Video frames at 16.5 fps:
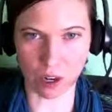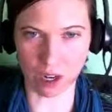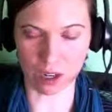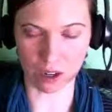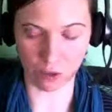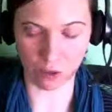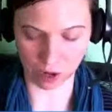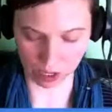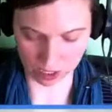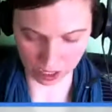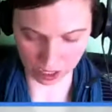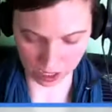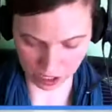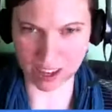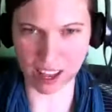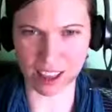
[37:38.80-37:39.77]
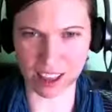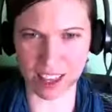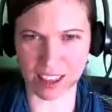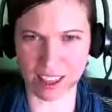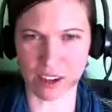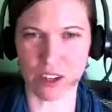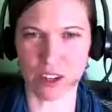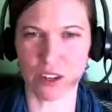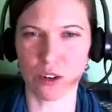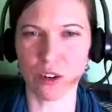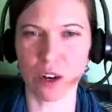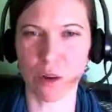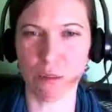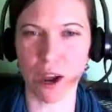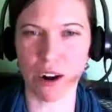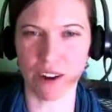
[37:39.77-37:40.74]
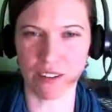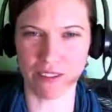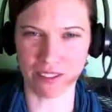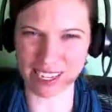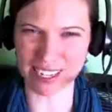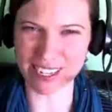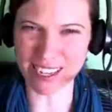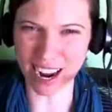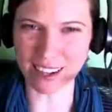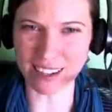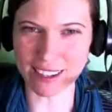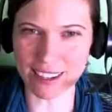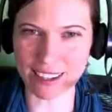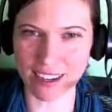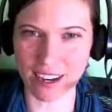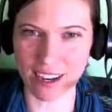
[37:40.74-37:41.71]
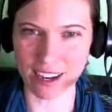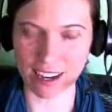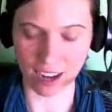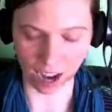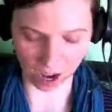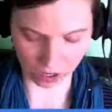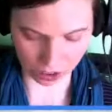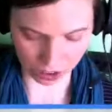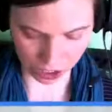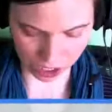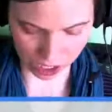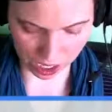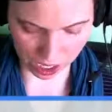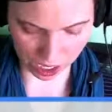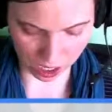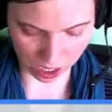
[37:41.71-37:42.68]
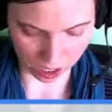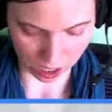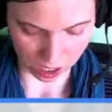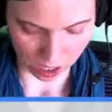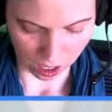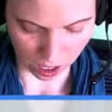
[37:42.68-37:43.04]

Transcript: organizations, that there's a certain amount of intense energy